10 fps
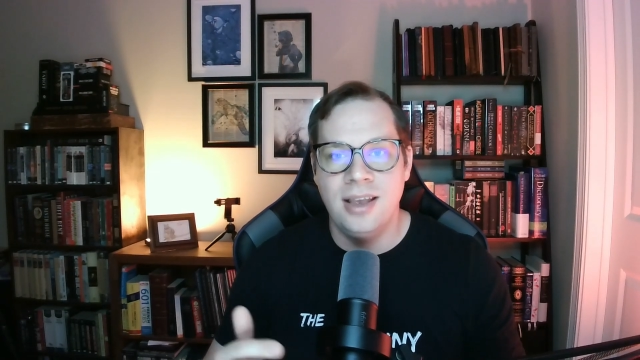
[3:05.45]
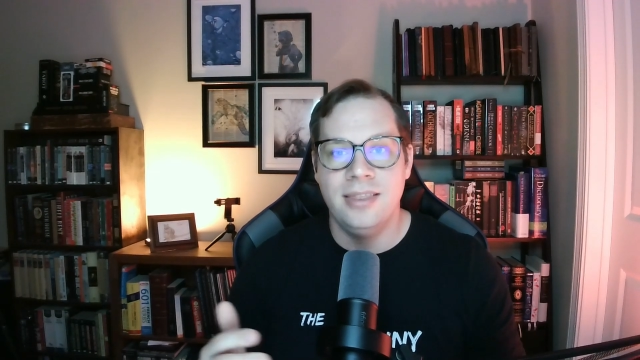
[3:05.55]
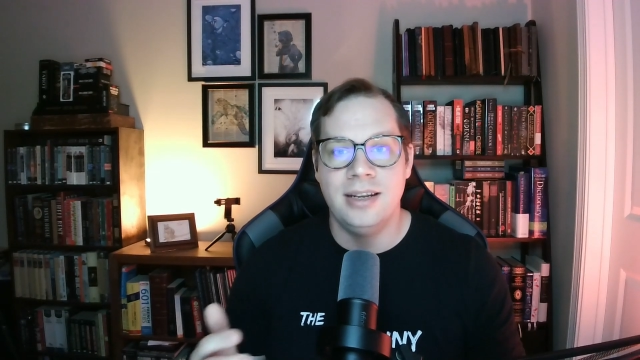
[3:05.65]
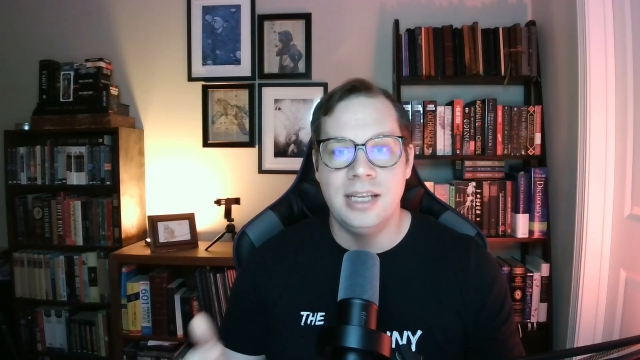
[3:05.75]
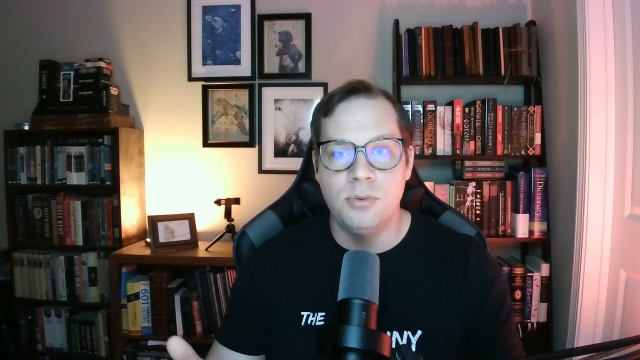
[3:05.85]

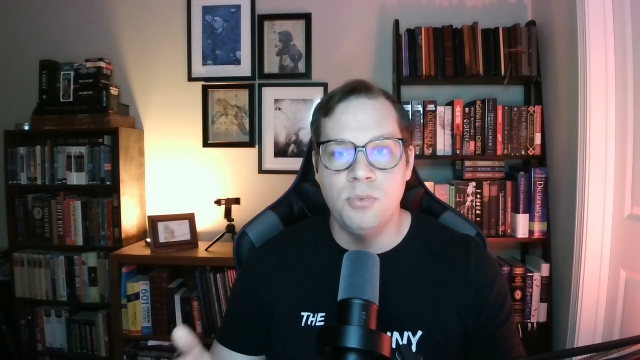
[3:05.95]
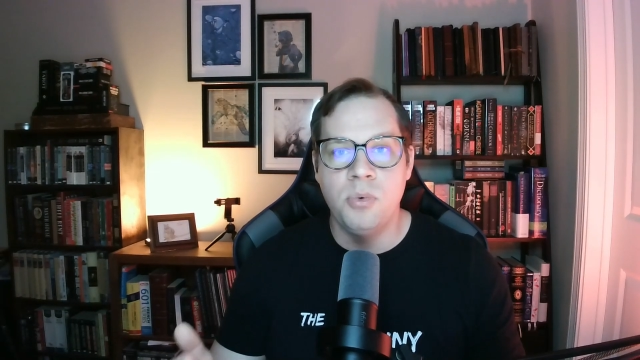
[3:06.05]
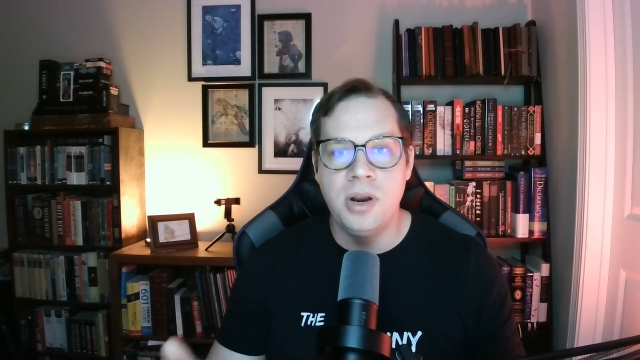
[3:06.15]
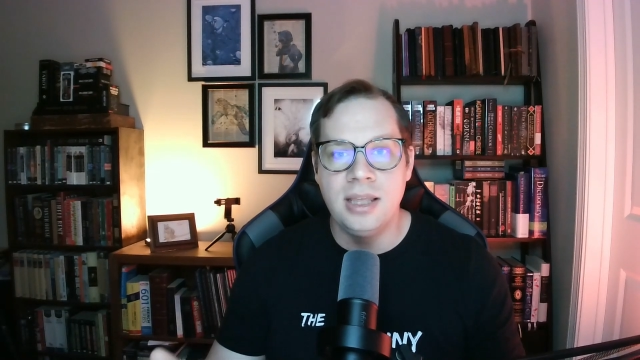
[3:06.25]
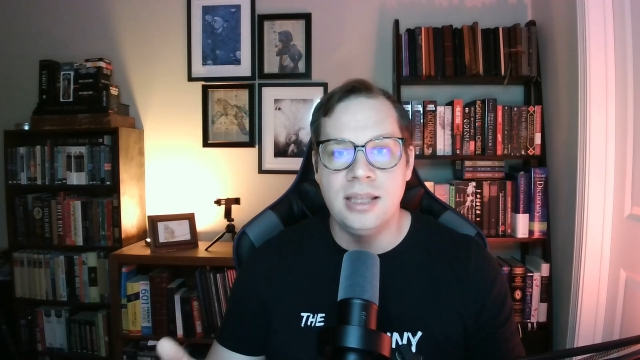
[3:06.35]
than he'd
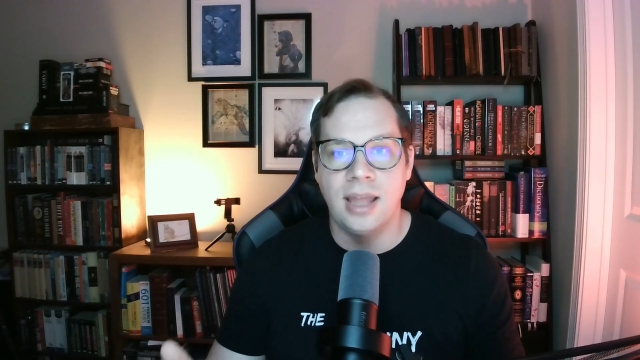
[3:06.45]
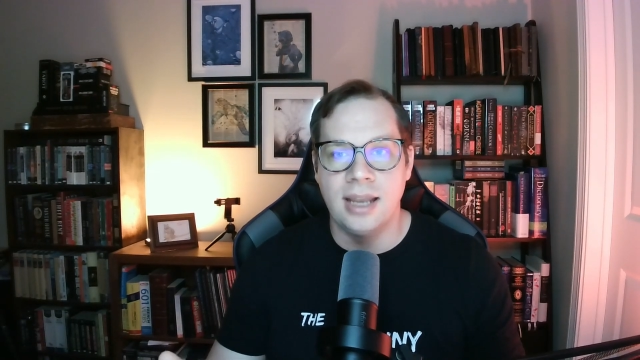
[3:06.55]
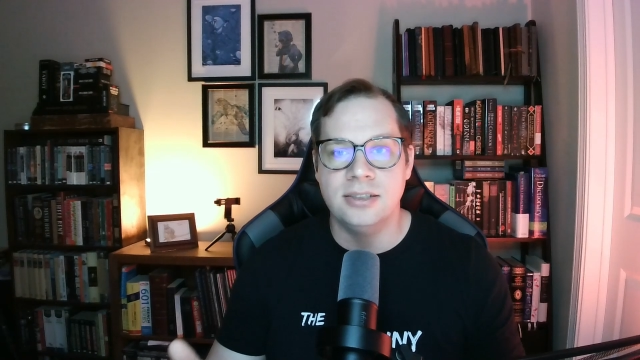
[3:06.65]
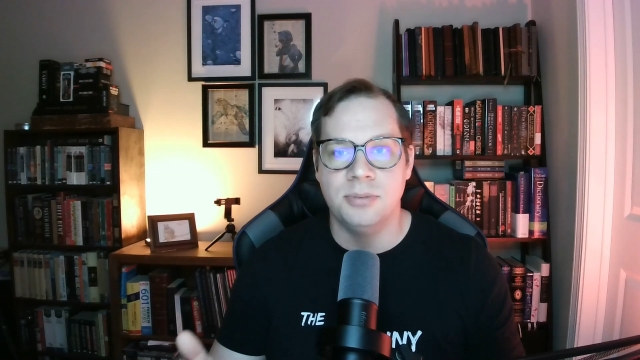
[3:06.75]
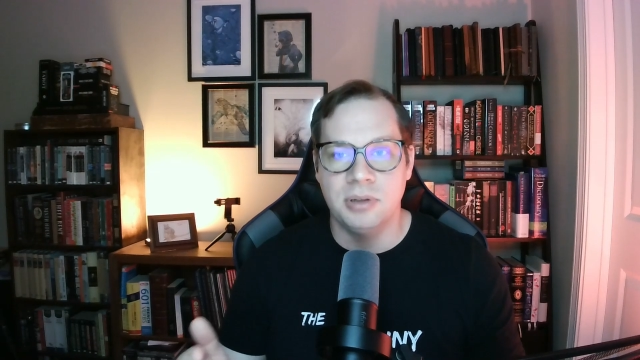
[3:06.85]
really
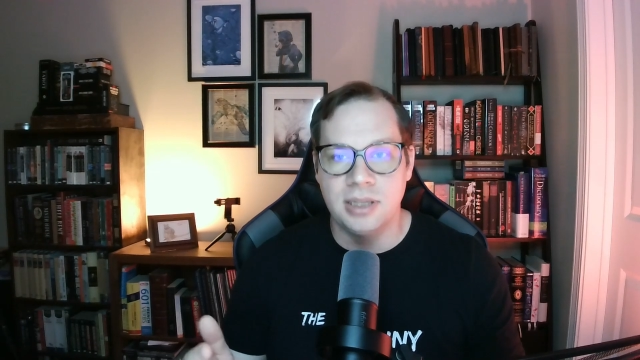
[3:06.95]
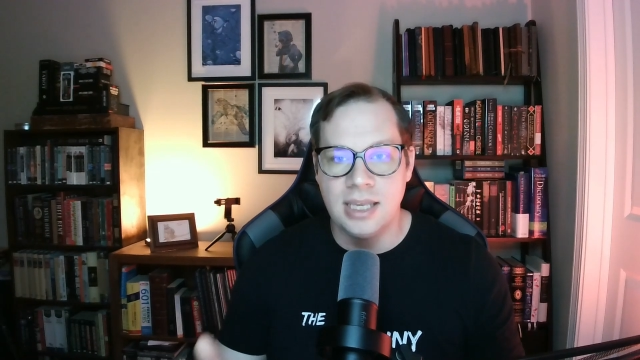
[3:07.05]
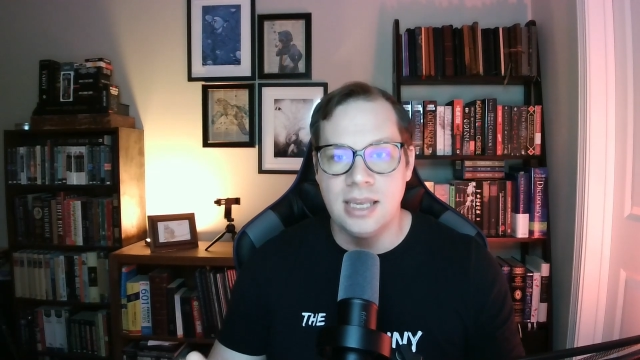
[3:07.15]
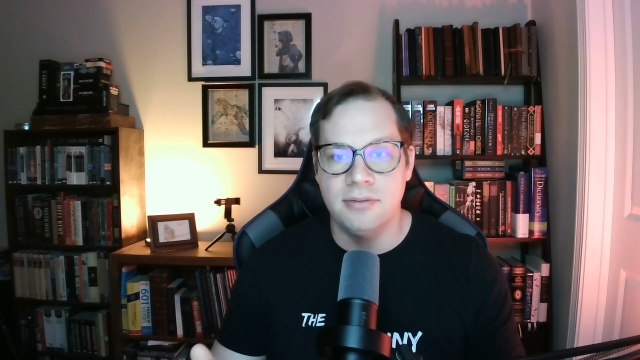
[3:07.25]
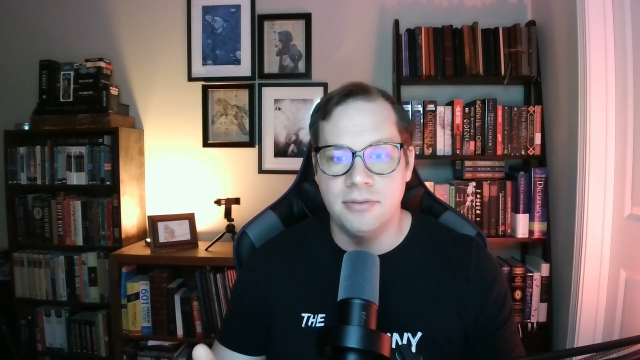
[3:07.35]
like to
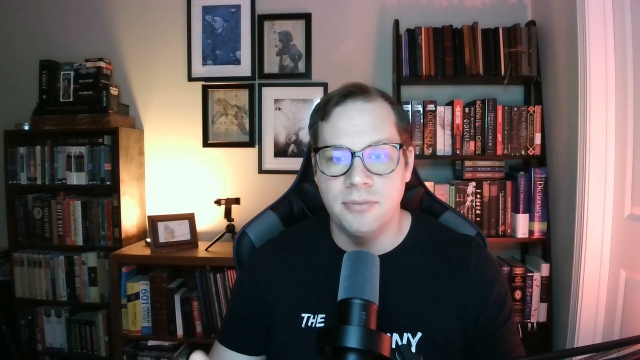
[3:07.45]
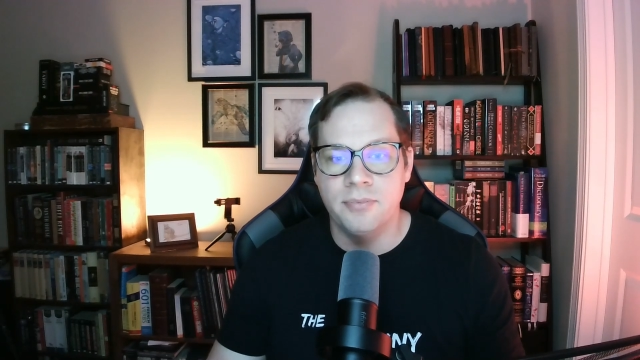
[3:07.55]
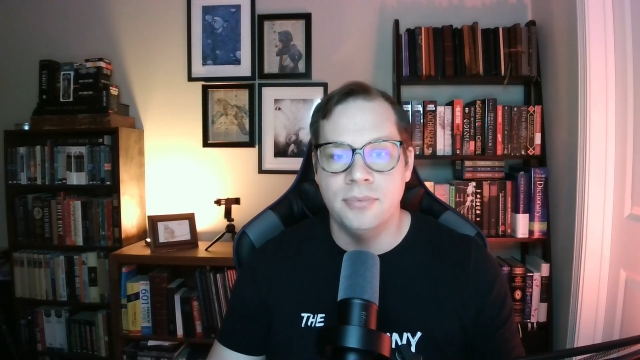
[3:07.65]
believe.